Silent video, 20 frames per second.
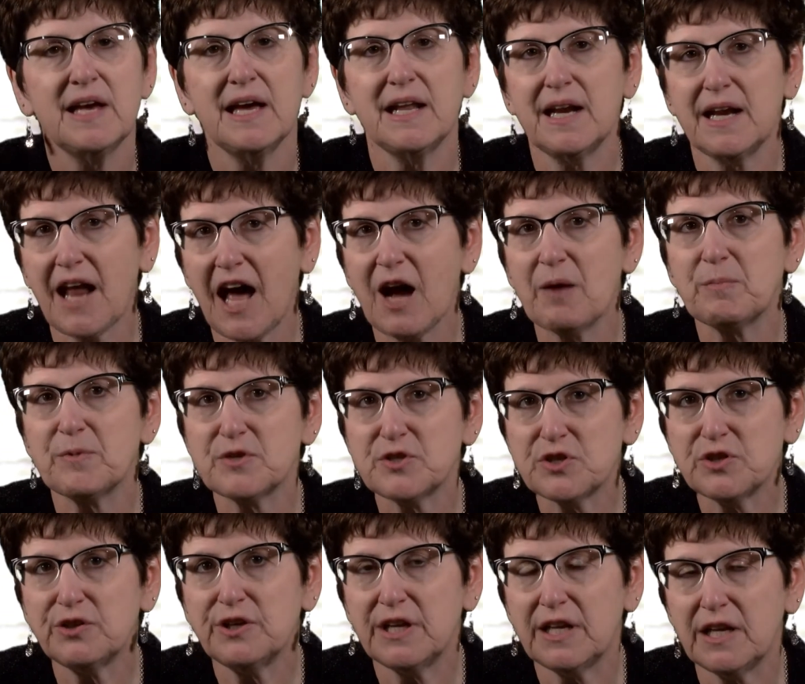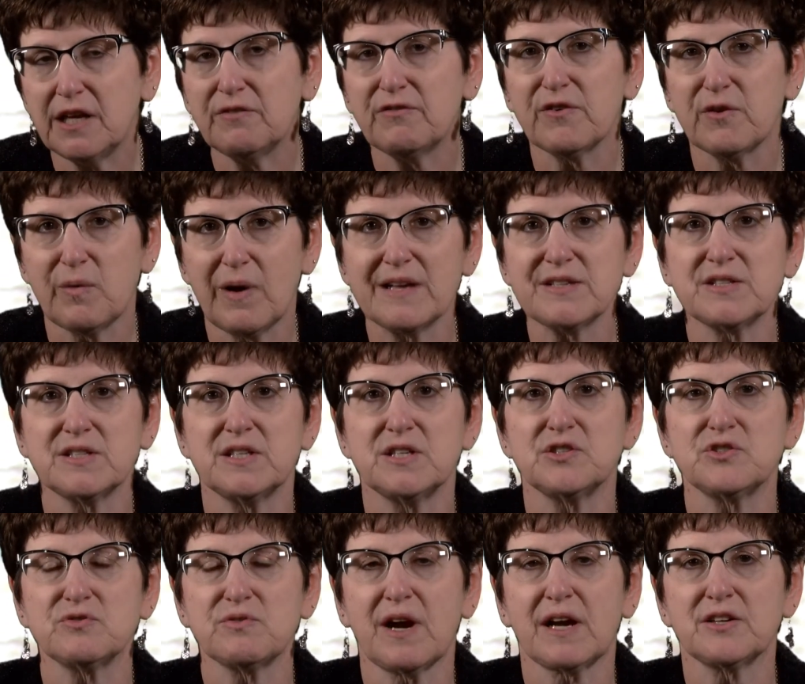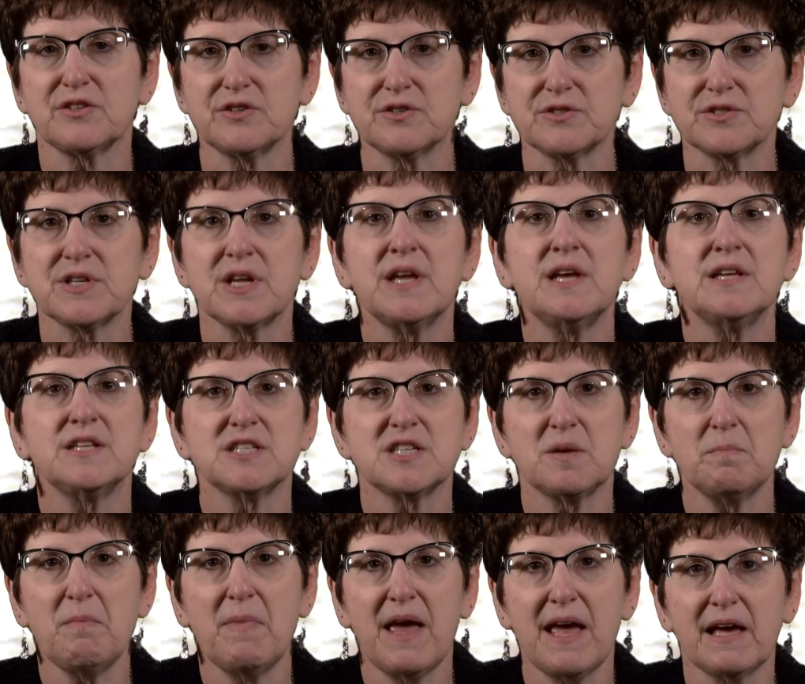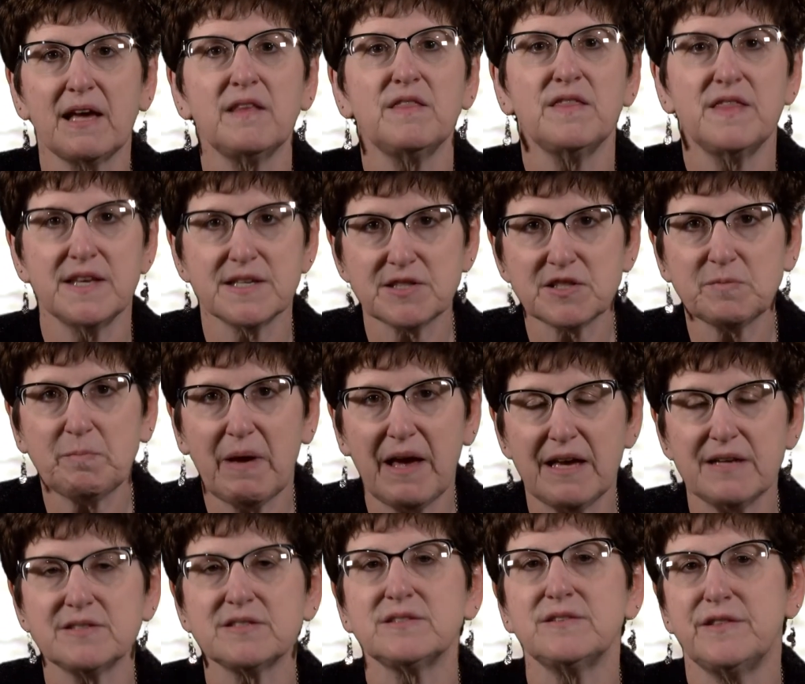and an opportunity for resident directors to make this space